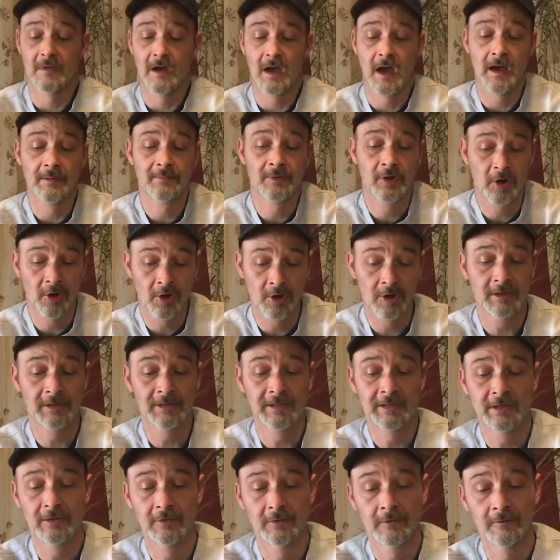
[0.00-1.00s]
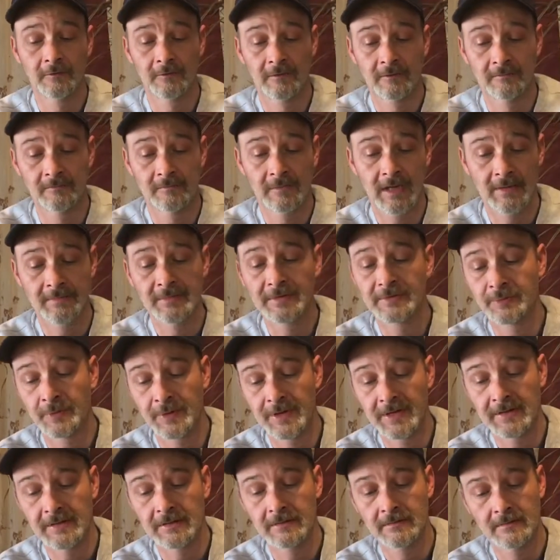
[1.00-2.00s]
I'm currently using in
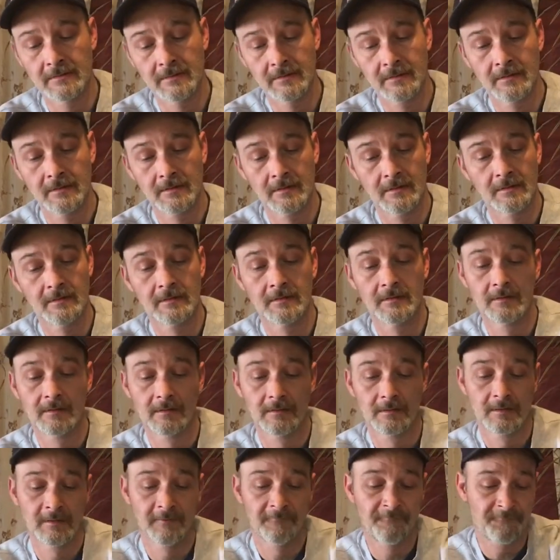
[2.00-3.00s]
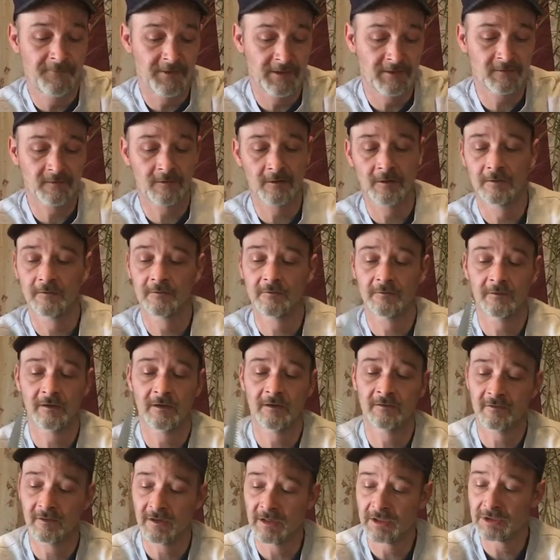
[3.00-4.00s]
between the Fiskars
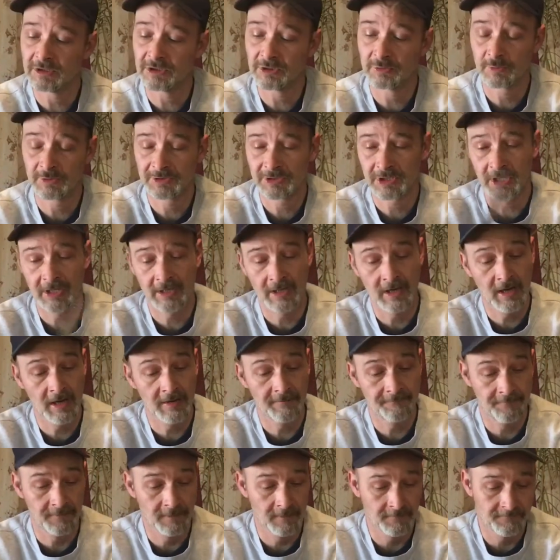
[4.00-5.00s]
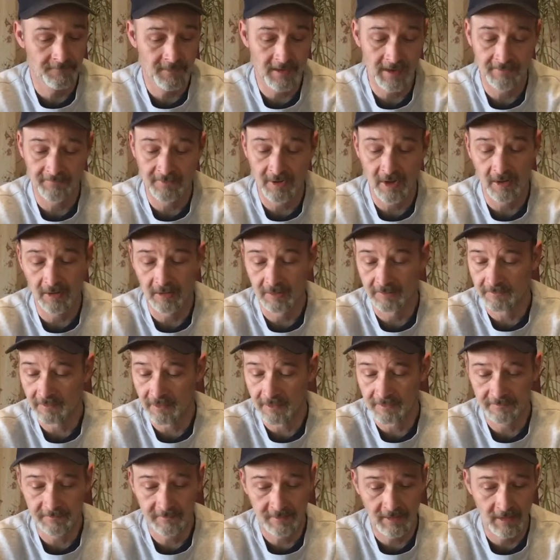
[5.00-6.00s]
6-inch, which I got for $5
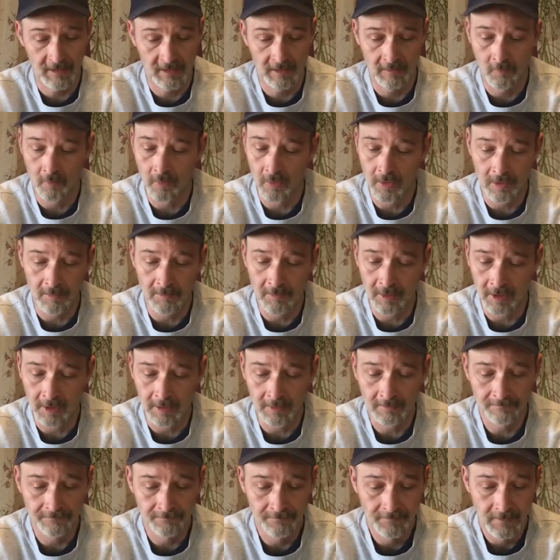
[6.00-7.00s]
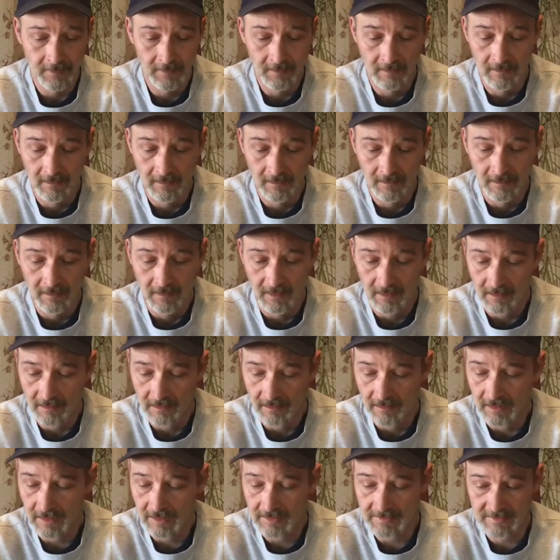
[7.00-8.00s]
on sale at Walmart.
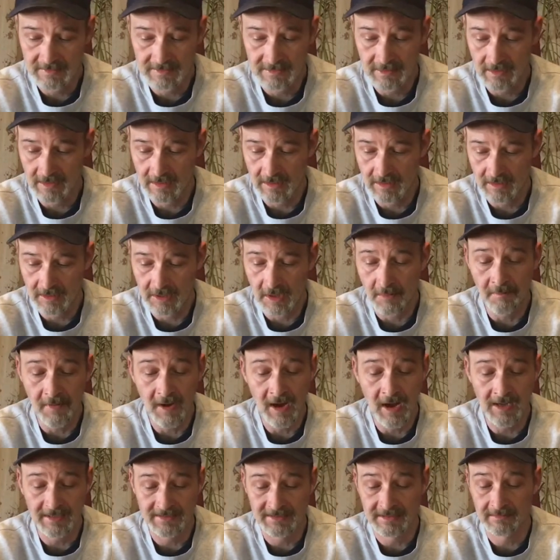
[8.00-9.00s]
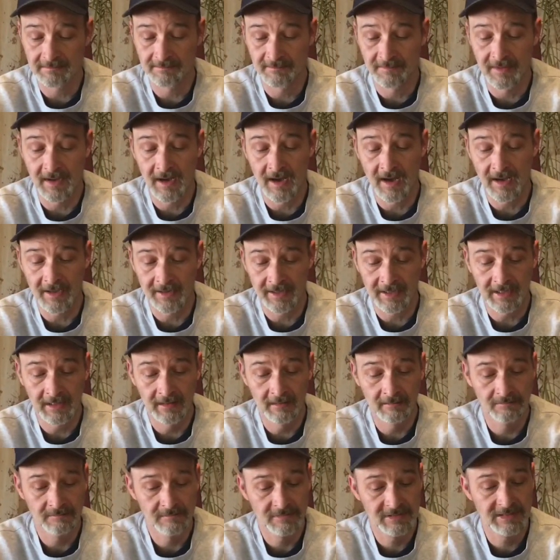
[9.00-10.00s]
It's a composite
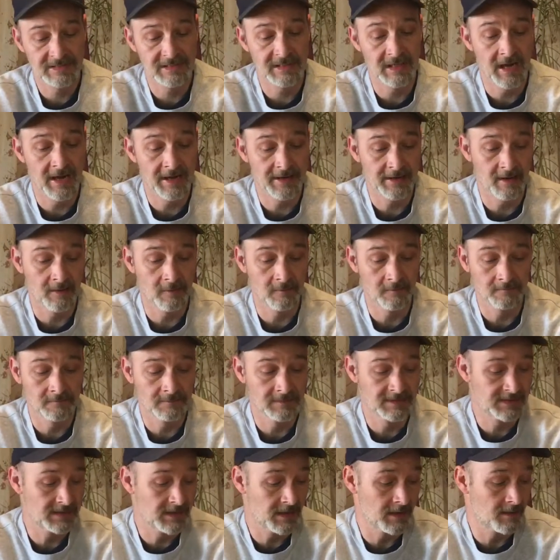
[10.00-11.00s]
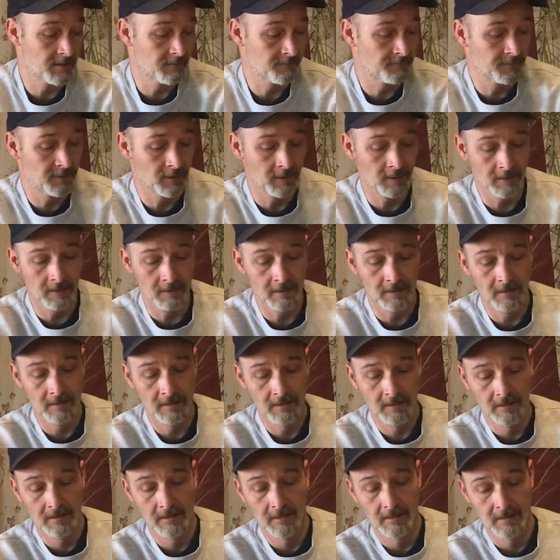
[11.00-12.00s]
body, slide out instead of your
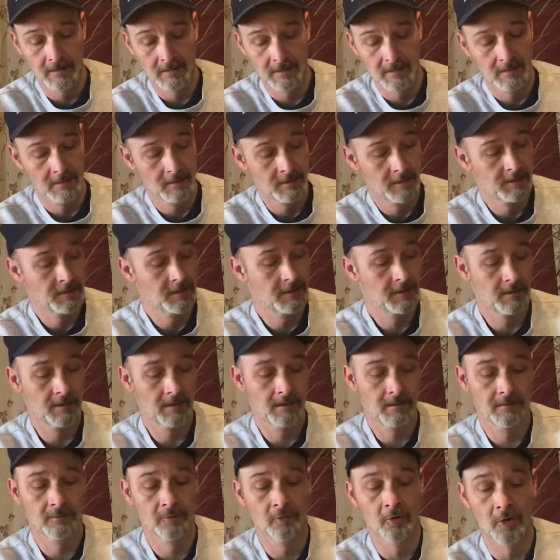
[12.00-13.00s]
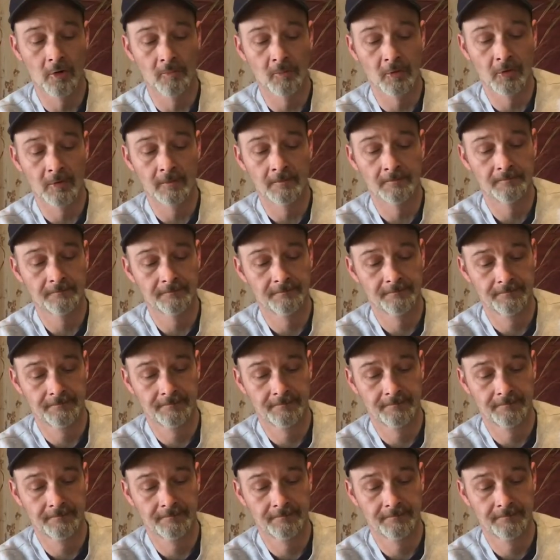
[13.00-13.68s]
normal